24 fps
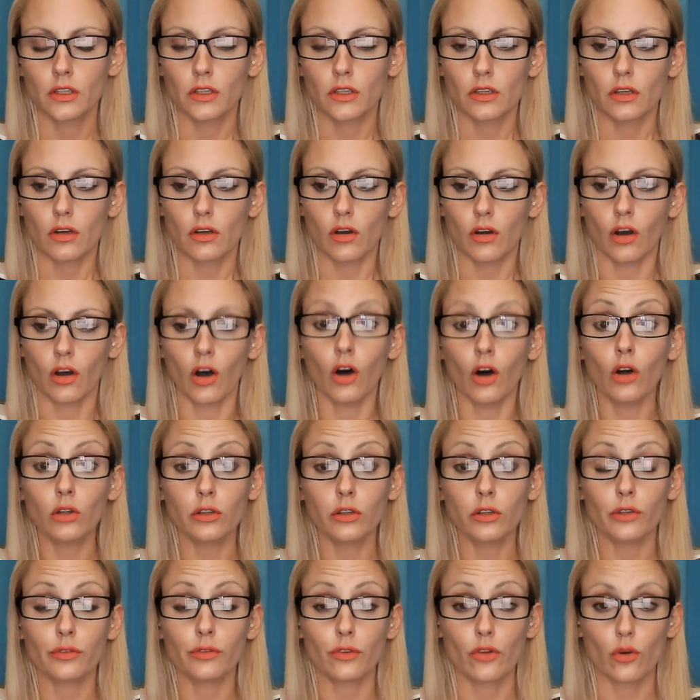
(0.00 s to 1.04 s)
all
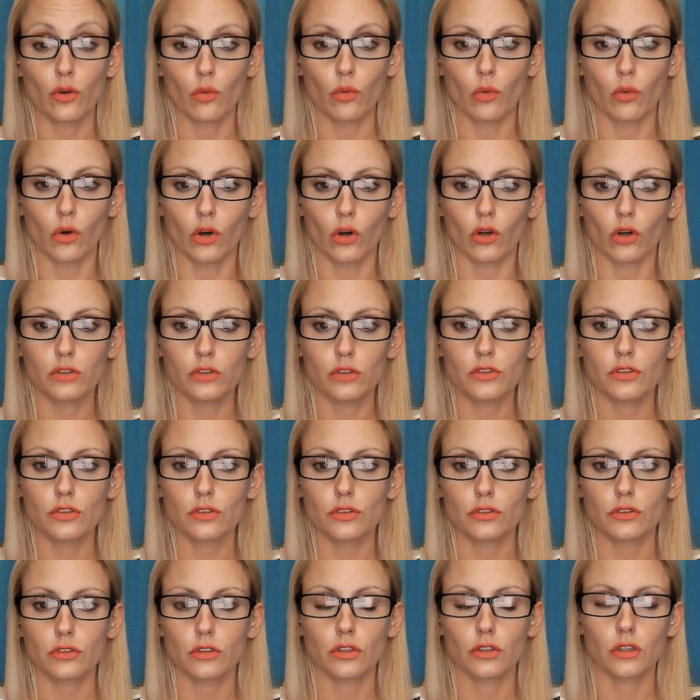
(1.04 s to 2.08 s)
over the world
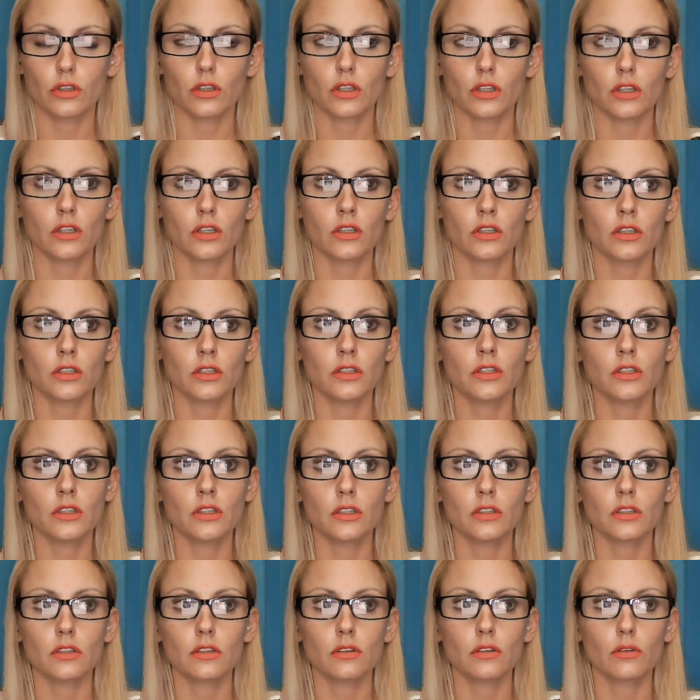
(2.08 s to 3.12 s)
in
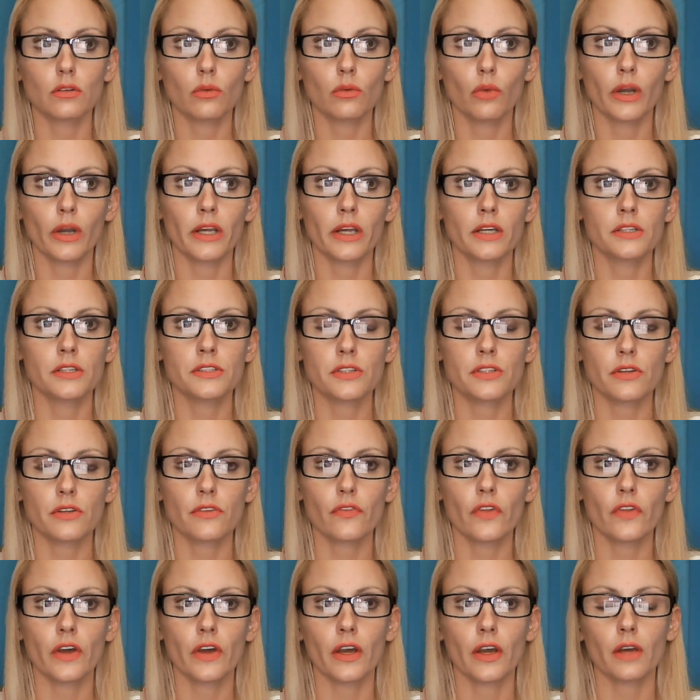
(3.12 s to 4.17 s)
ways
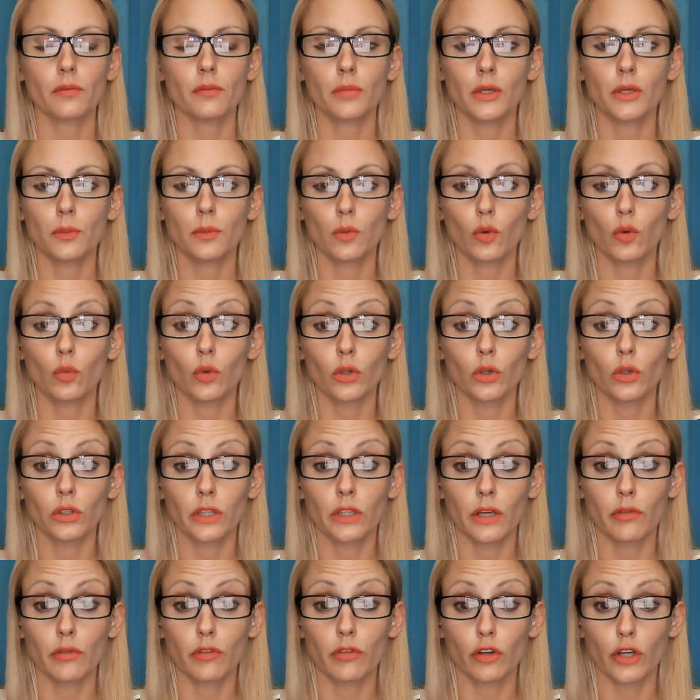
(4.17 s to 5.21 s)
that people will
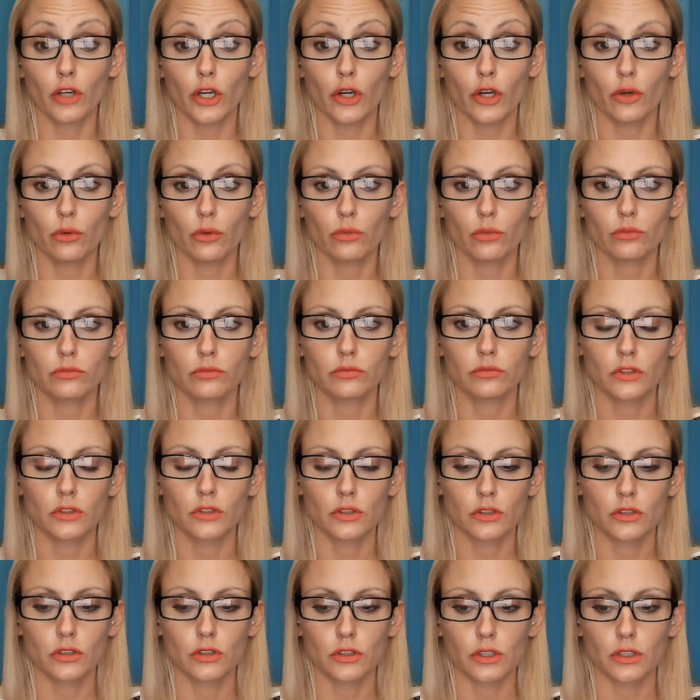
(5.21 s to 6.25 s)
never know
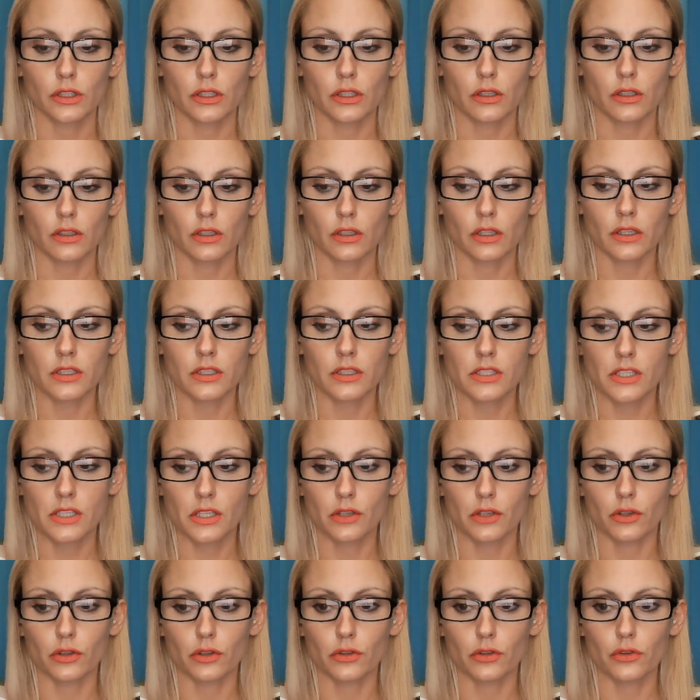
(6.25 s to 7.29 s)

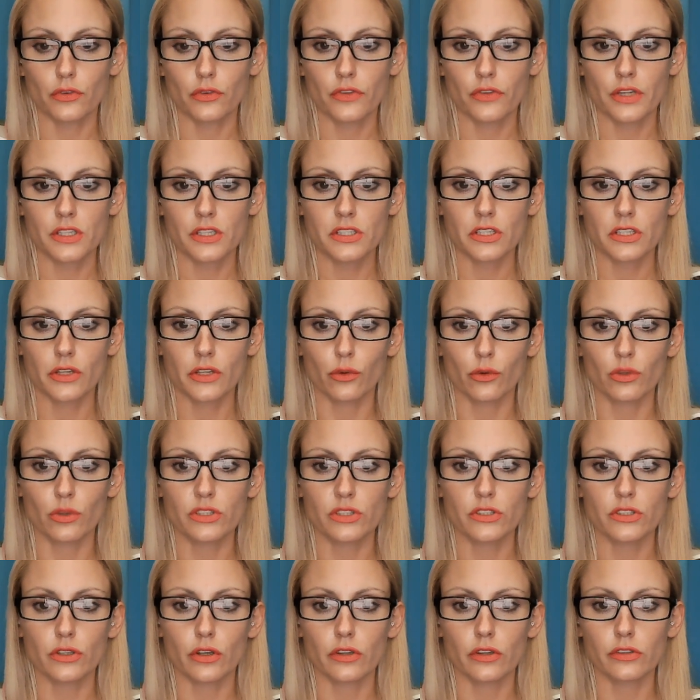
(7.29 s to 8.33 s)
until they see the
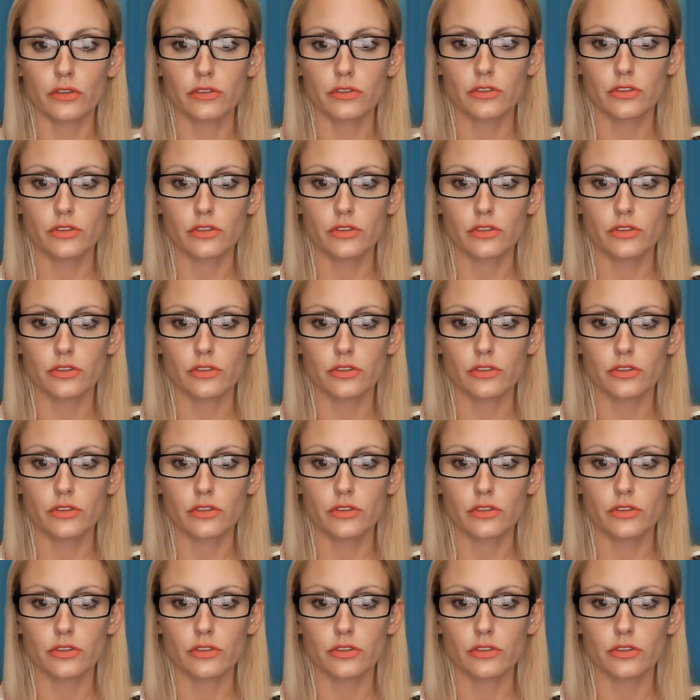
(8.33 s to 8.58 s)
results.